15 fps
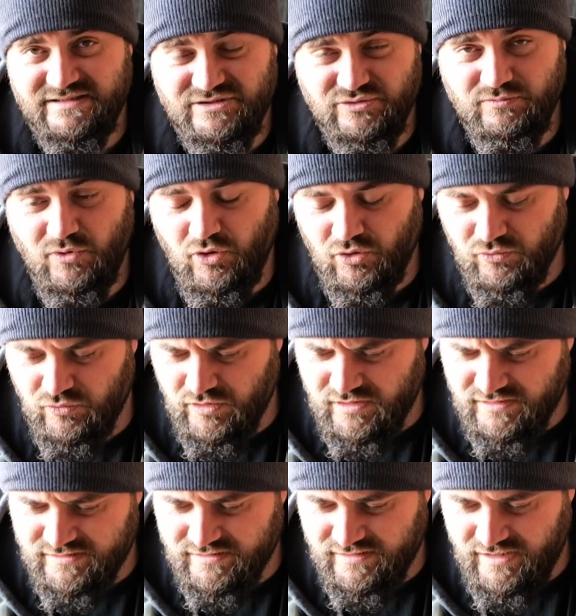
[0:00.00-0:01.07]
Small
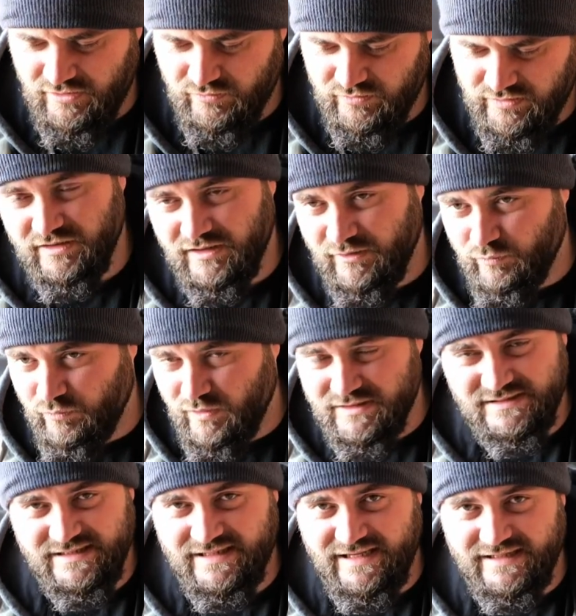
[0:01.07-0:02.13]
World. Now,
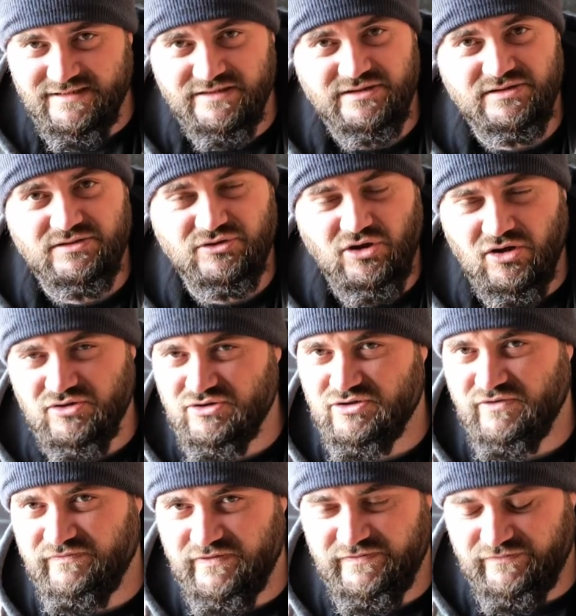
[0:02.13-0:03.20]
once again, tons
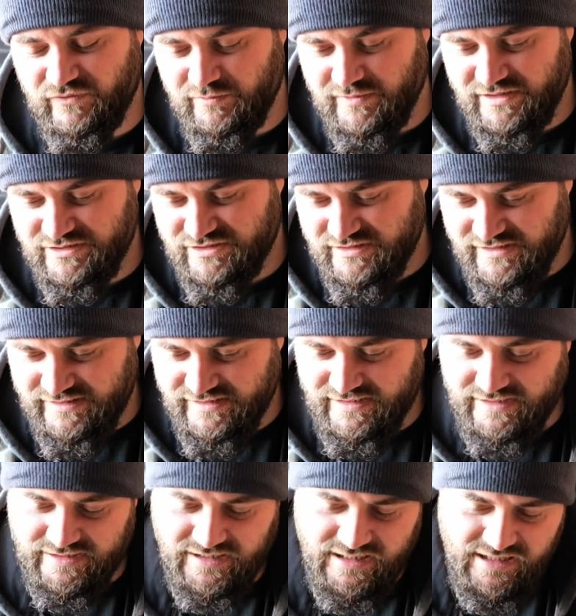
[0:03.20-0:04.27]
of information in
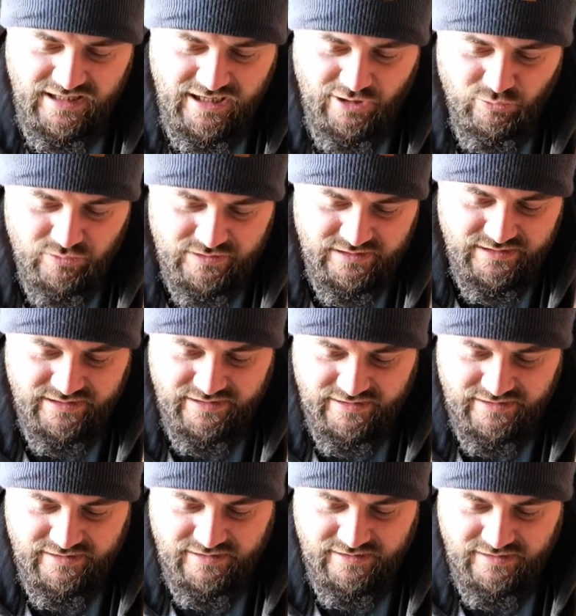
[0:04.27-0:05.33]
there. I would
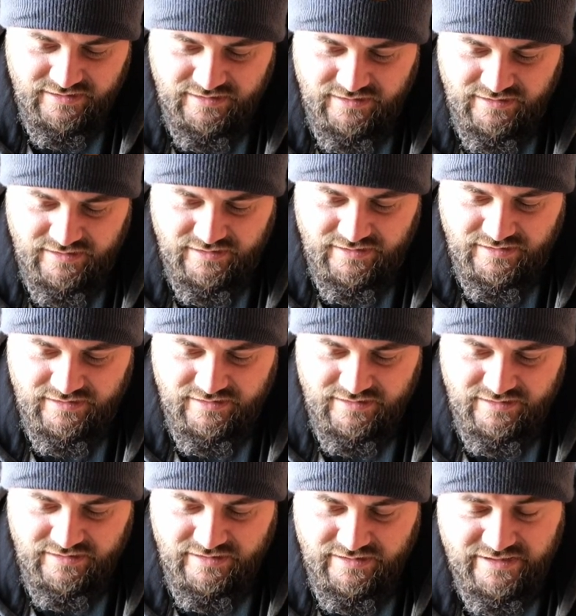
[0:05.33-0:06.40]
link
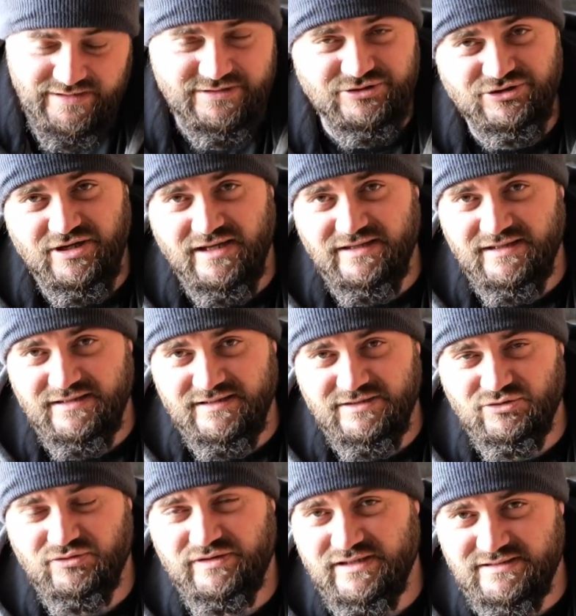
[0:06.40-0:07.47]
his channel
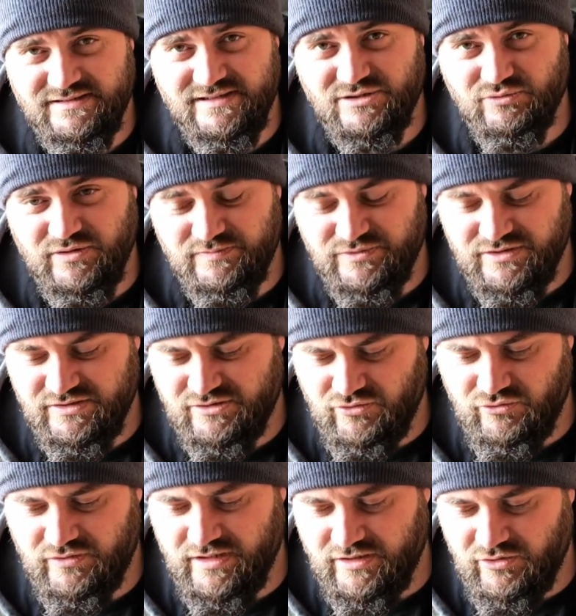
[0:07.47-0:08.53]
into this description so
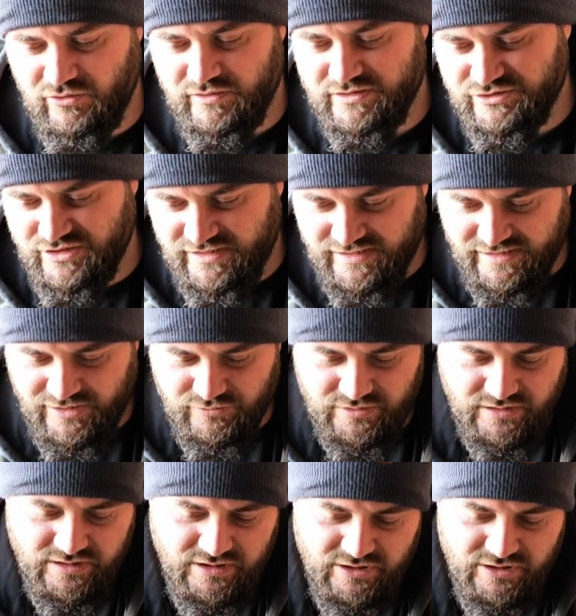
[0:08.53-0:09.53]
you can go and check it out.